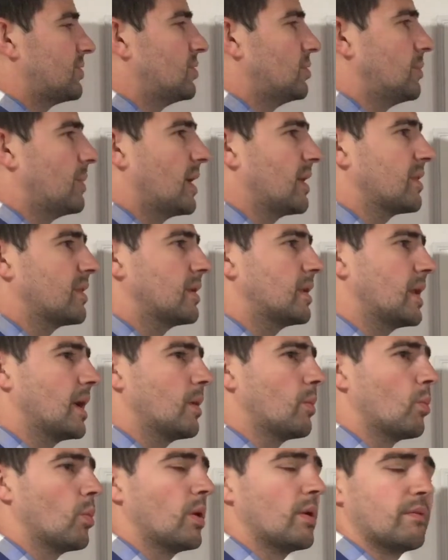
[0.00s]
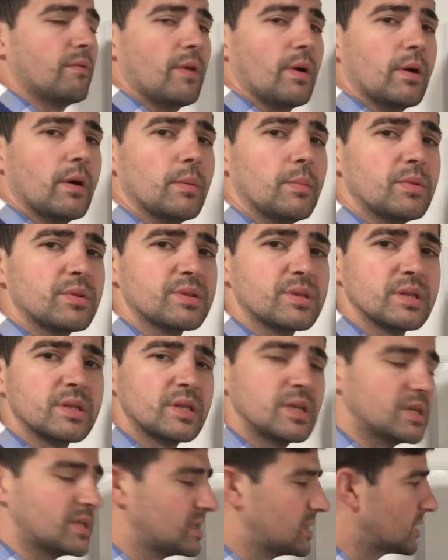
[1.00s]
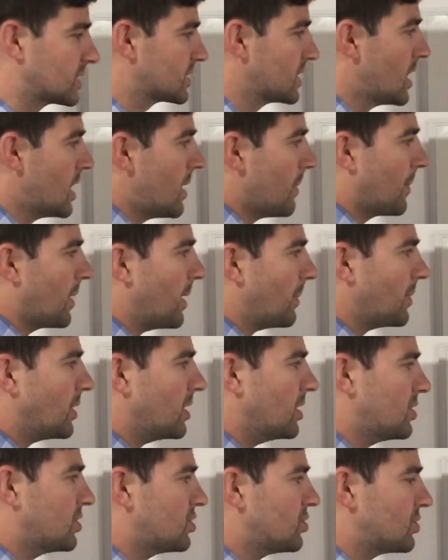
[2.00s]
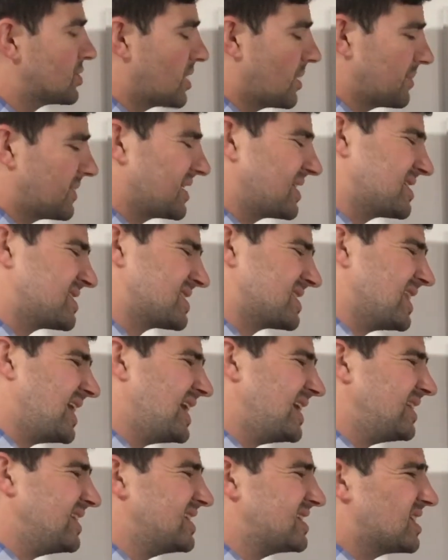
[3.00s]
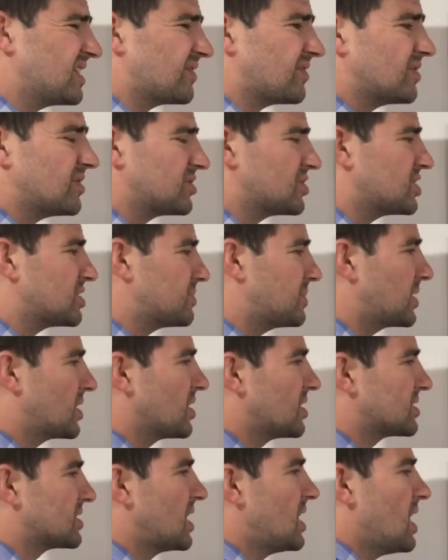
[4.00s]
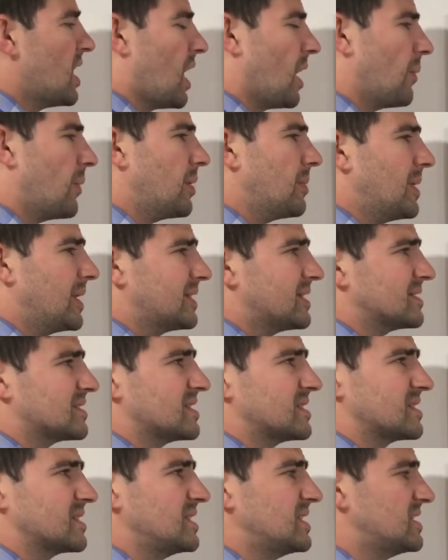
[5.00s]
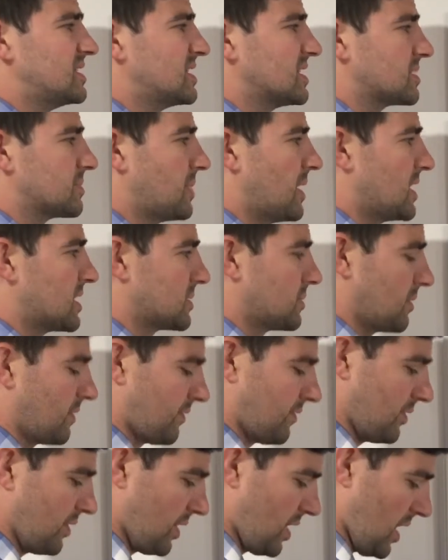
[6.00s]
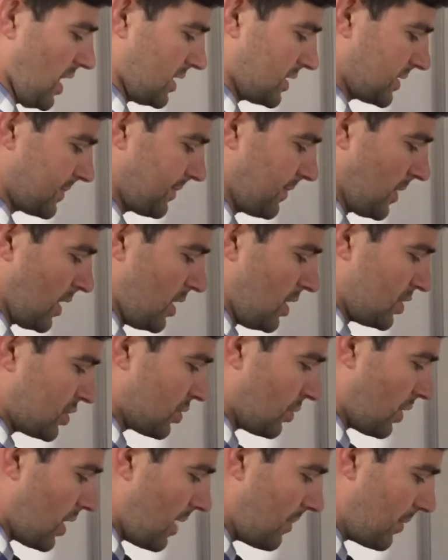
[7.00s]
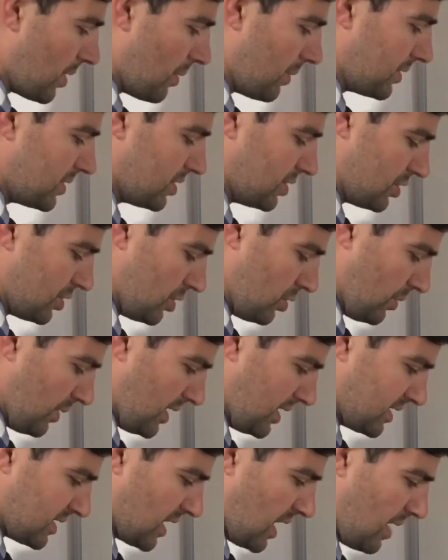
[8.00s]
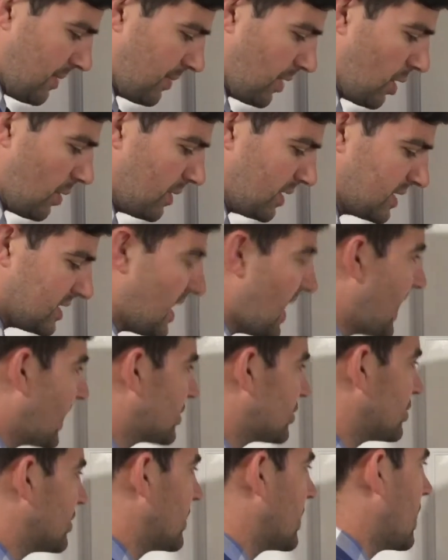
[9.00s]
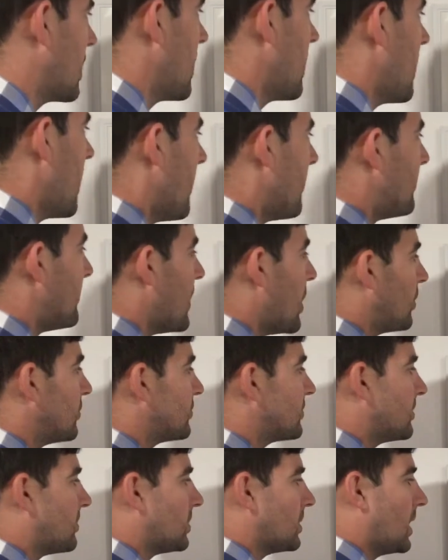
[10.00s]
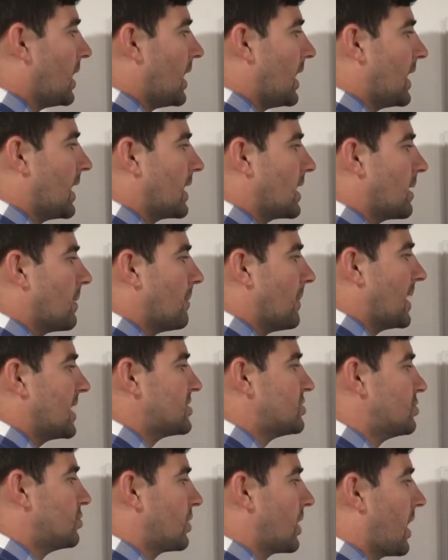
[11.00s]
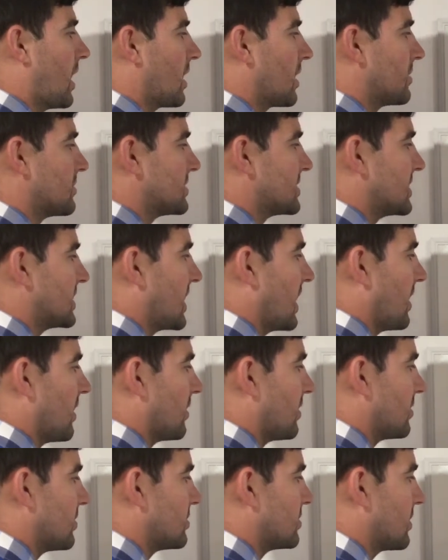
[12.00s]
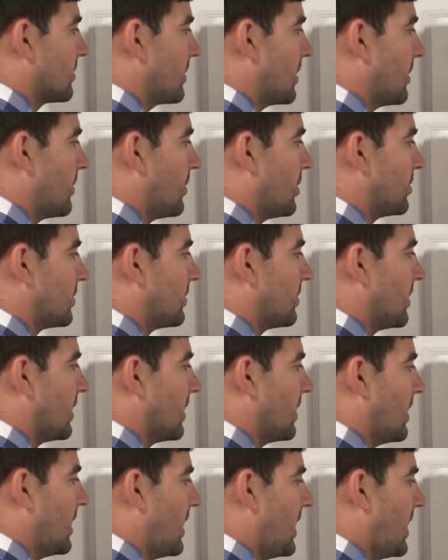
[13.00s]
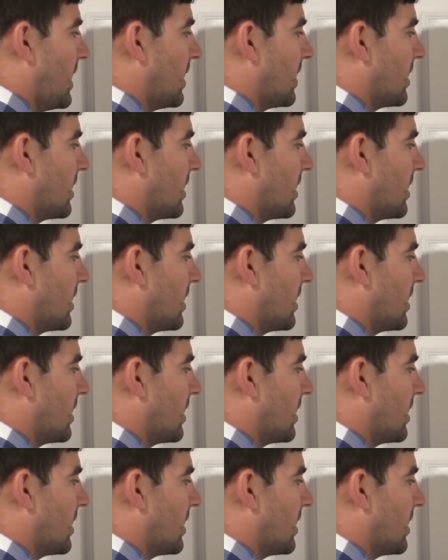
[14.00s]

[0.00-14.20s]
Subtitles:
method and one variable statistics. But I'm going to do something slightly different just because I want to make this as easy as possible for you guys. So what I'm going to do is I'm going to actually multiply my 2 columns together. So I'm going to multiply that.